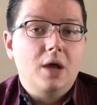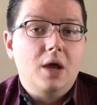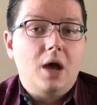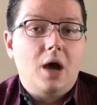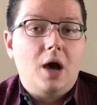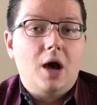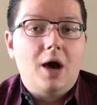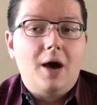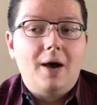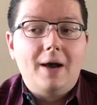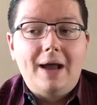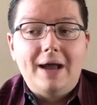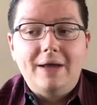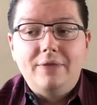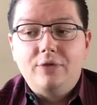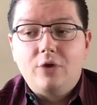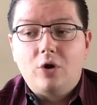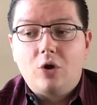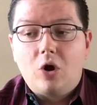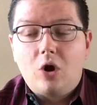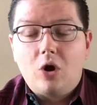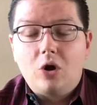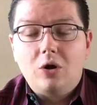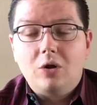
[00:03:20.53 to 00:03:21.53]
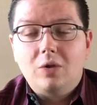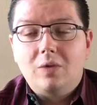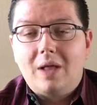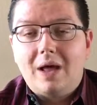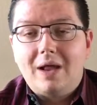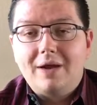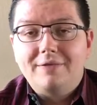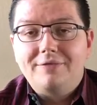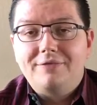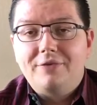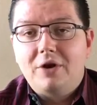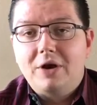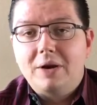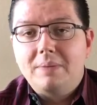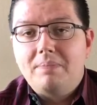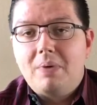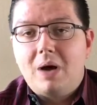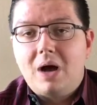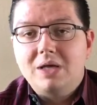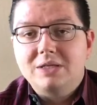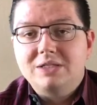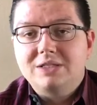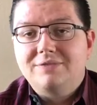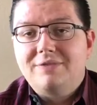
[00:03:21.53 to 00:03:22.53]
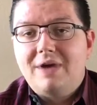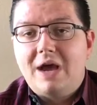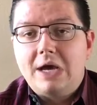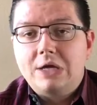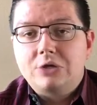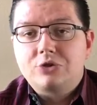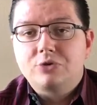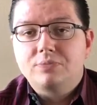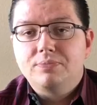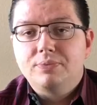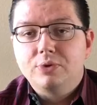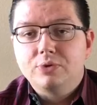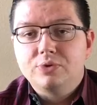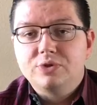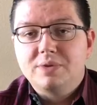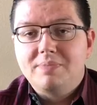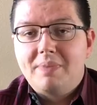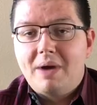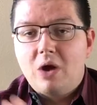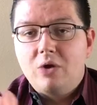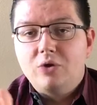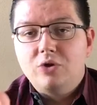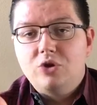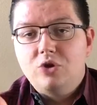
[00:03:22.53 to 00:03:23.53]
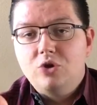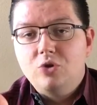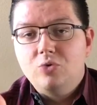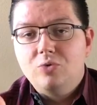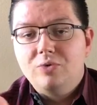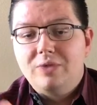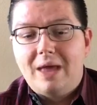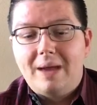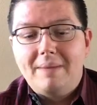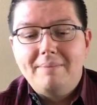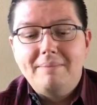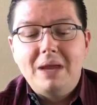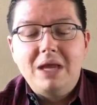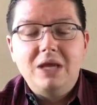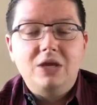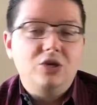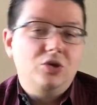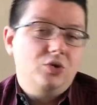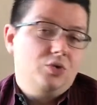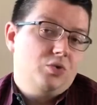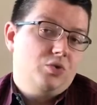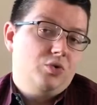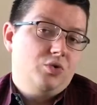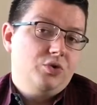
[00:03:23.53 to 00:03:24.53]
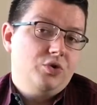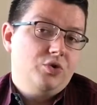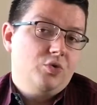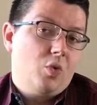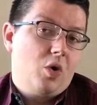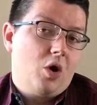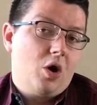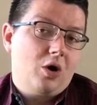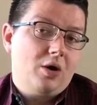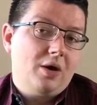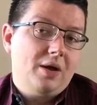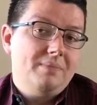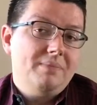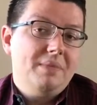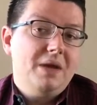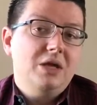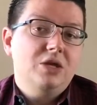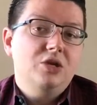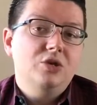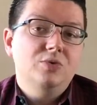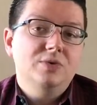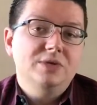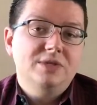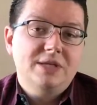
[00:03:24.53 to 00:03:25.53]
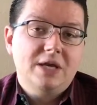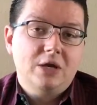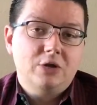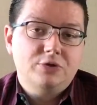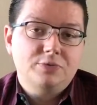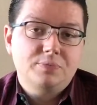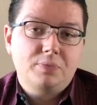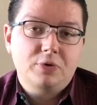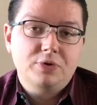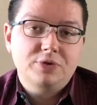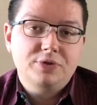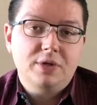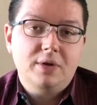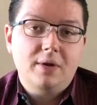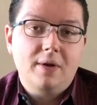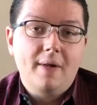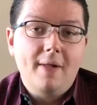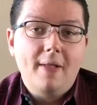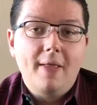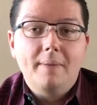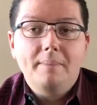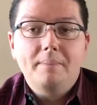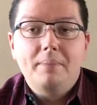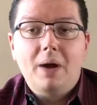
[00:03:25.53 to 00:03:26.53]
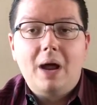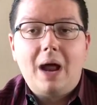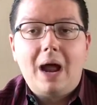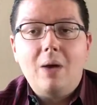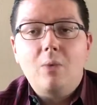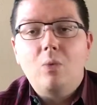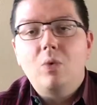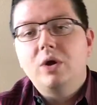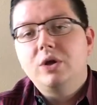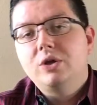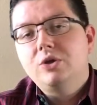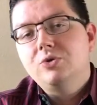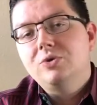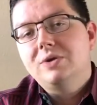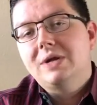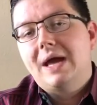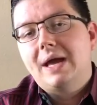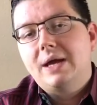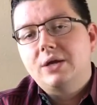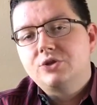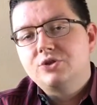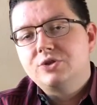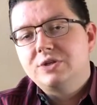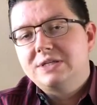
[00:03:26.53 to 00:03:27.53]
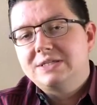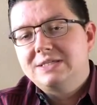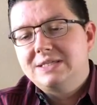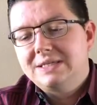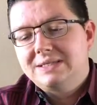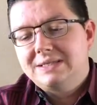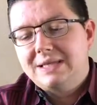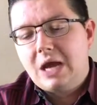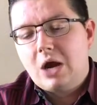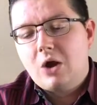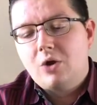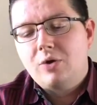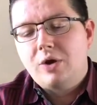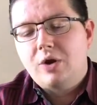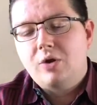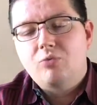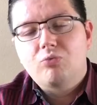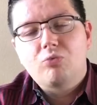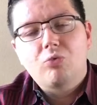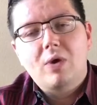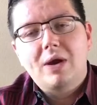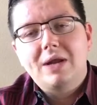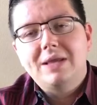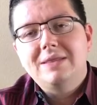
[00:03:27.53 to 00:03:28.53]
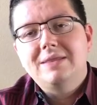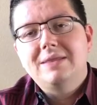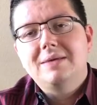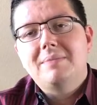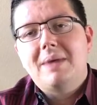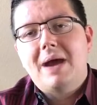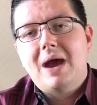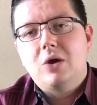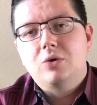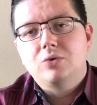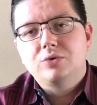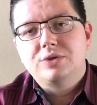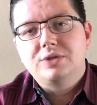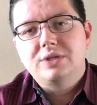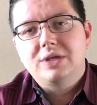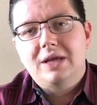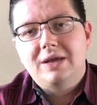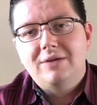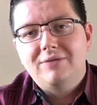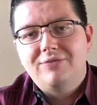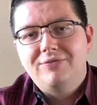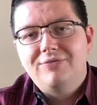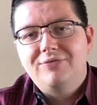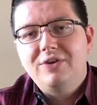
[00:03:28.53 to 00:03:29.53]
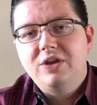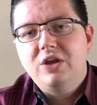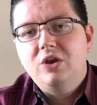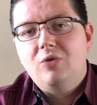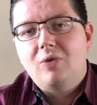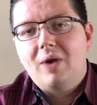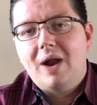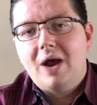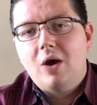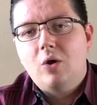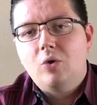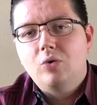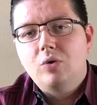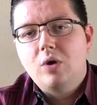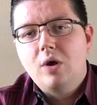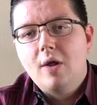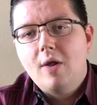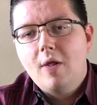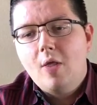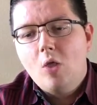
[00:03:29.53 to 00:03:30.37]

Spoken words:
And there are a lot of very positive attributes about you that make you who you are and make you a salesperson. But I want you to actually sit down and write them out and figure out